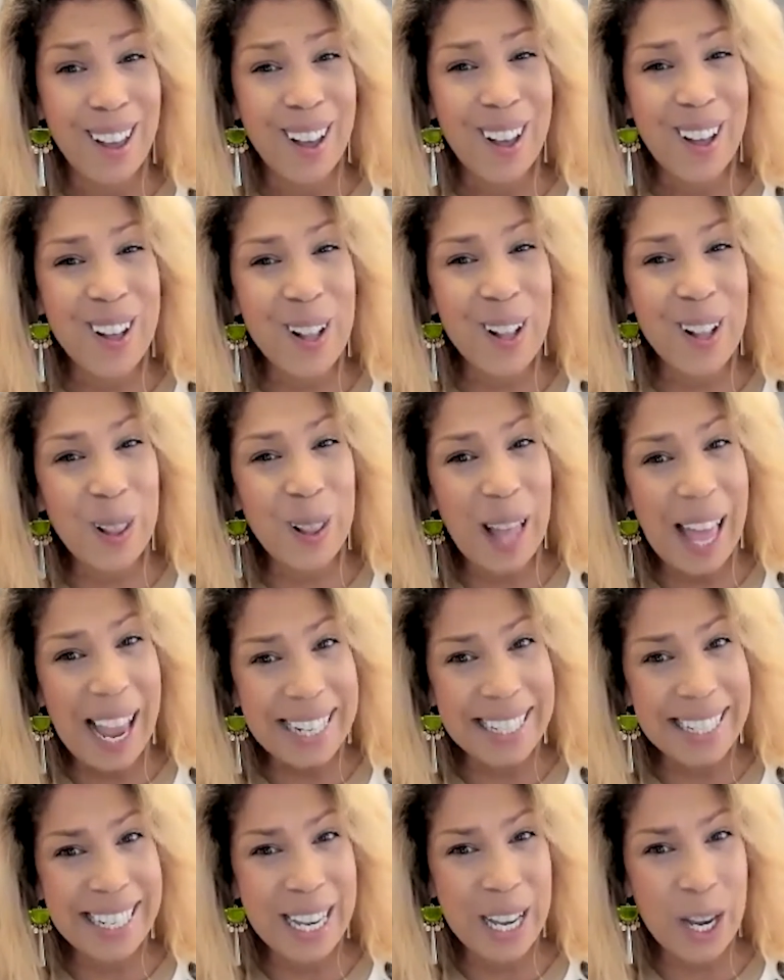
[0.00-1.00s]

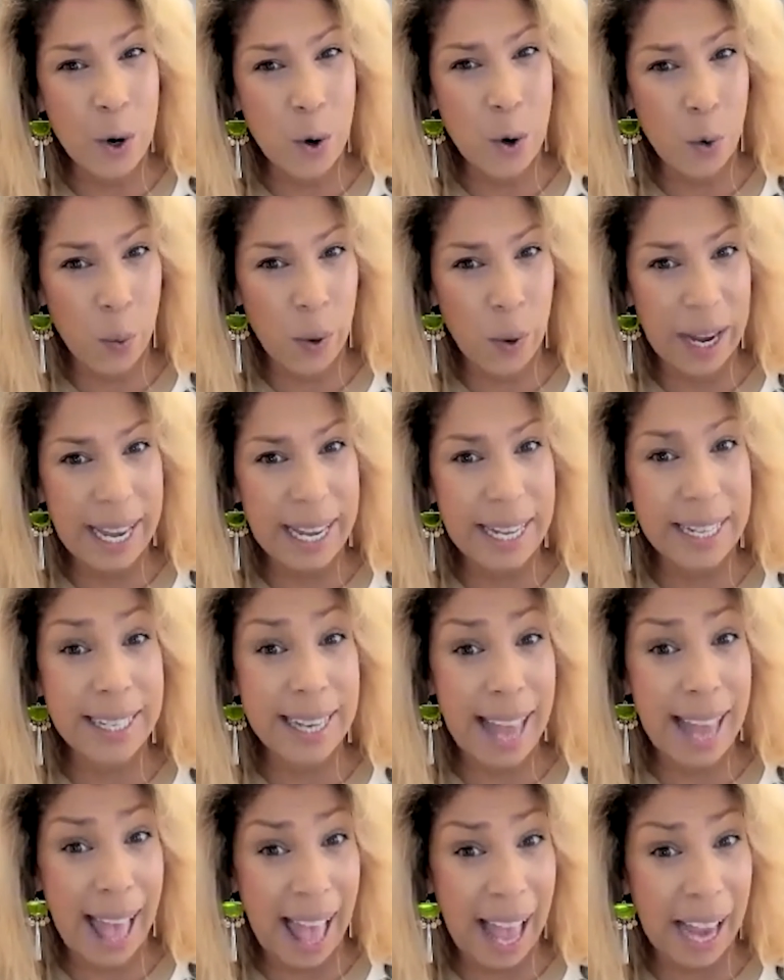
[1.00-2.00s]
collecting great,
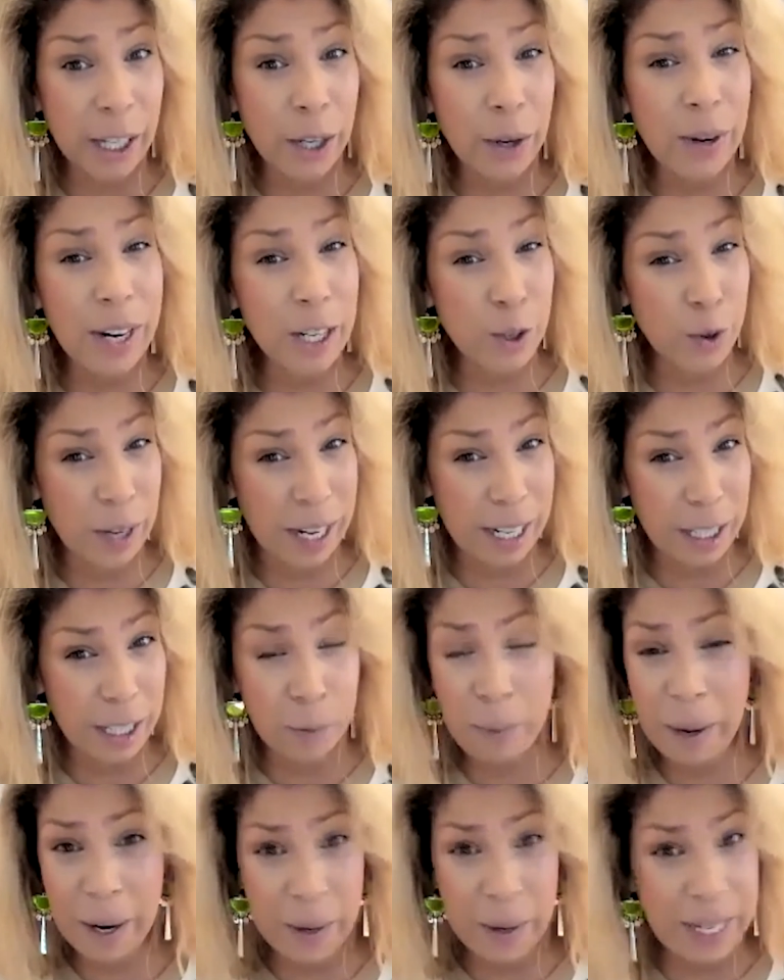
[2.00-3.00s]
accurate,
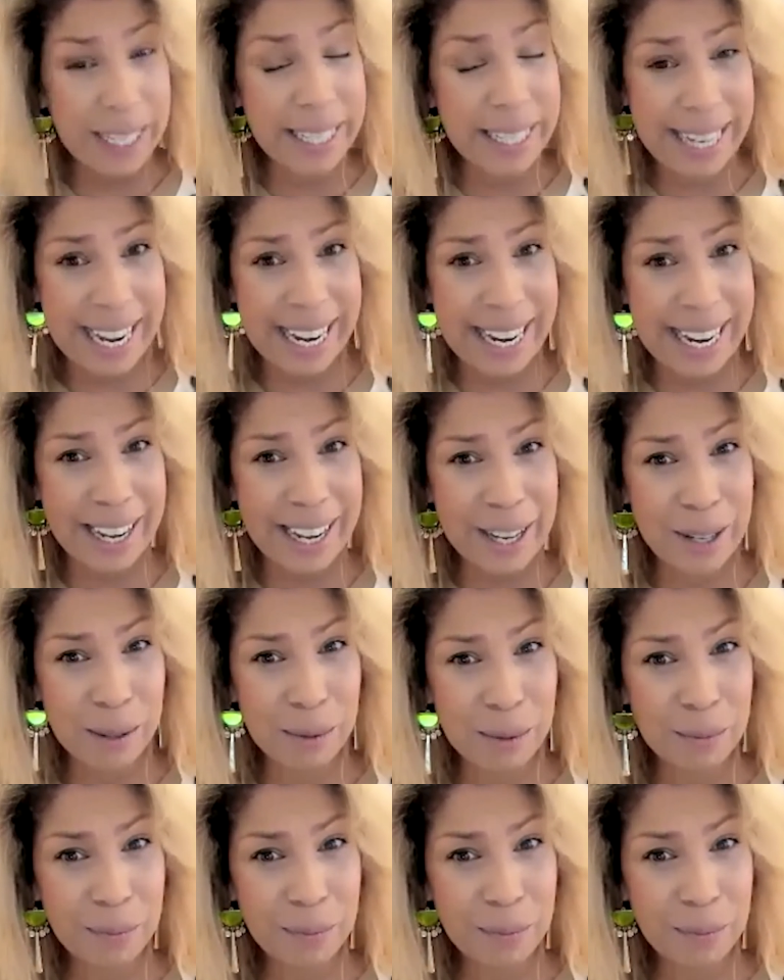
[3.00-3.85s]
transparent data